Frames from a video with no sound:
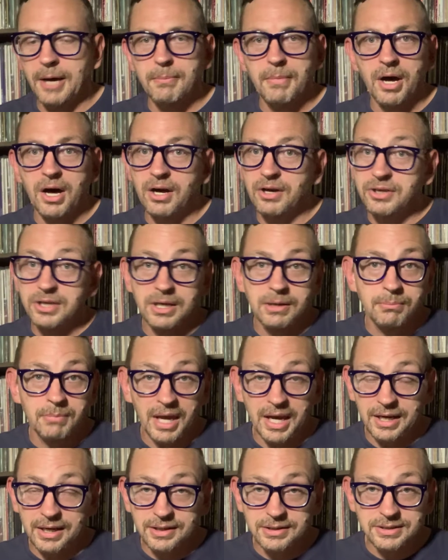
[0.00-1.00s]
All you
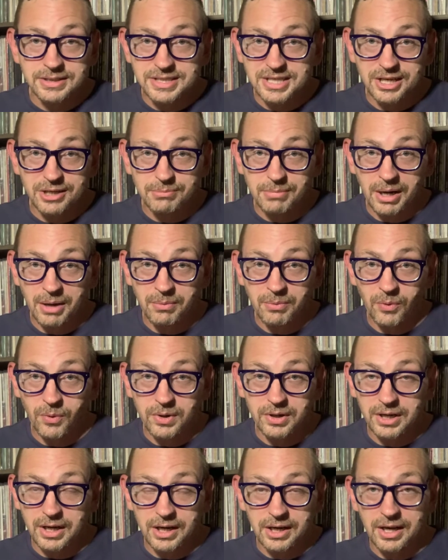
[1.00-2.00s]
maidens hear my
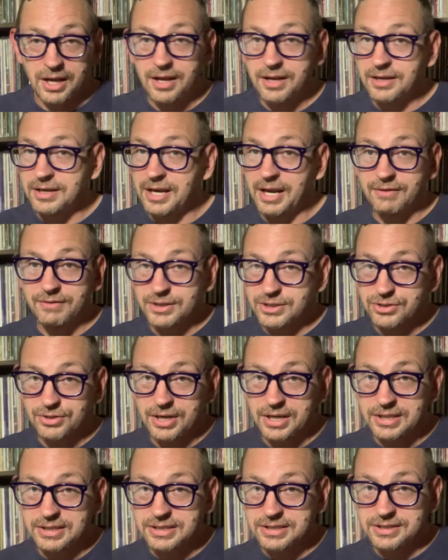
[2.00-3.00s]
warning, never
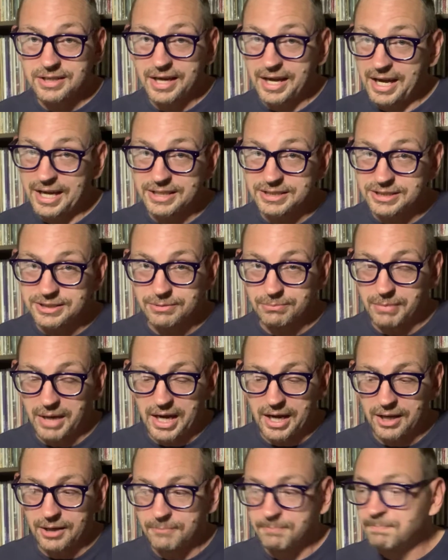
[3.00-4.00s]
trust a handsome
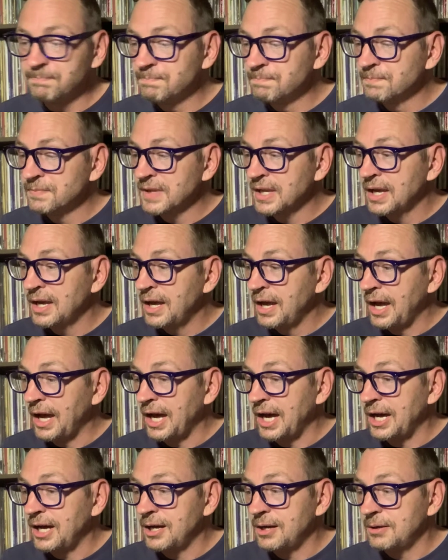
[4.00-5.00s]
man,
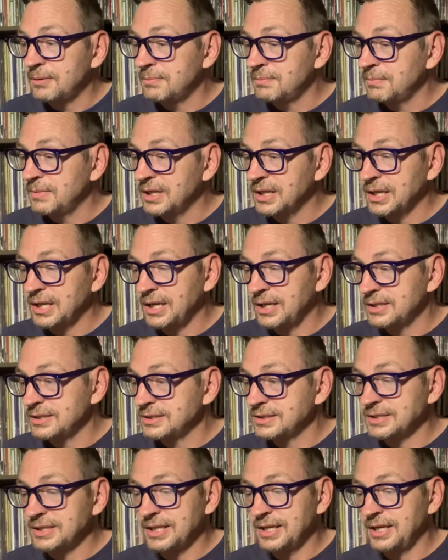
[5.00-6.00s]
because
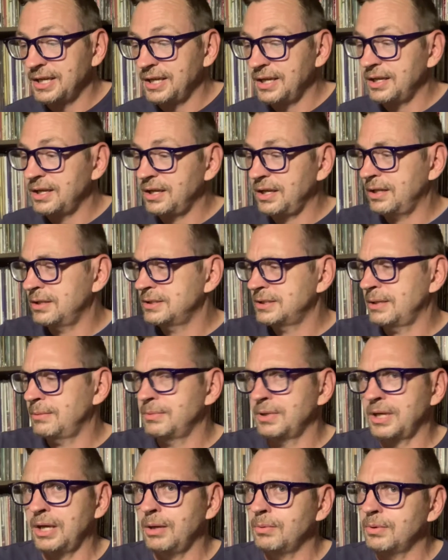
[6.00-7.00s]

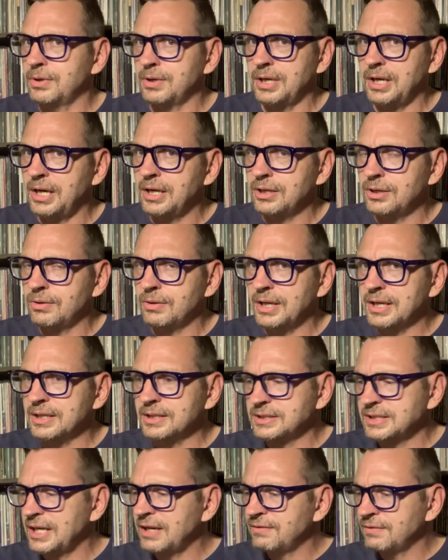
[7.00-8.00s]
he will gut you like a
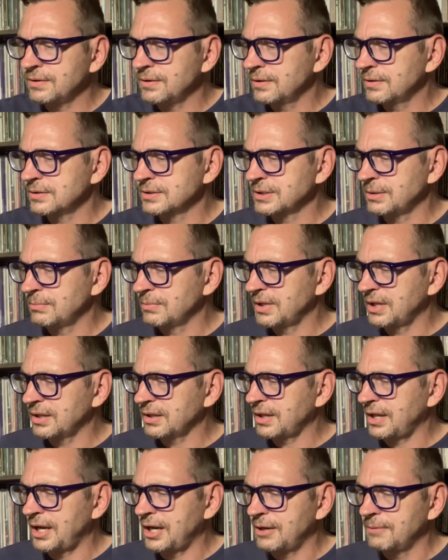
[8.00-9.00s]
devil or something like
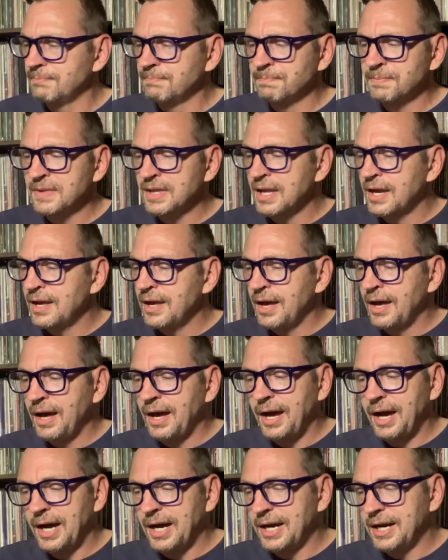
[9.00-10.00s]
that.
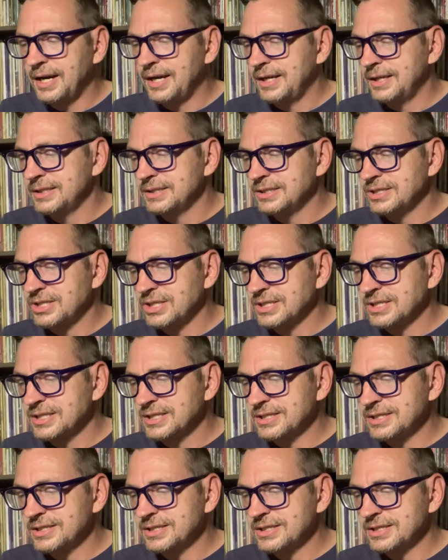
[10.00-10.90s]
Just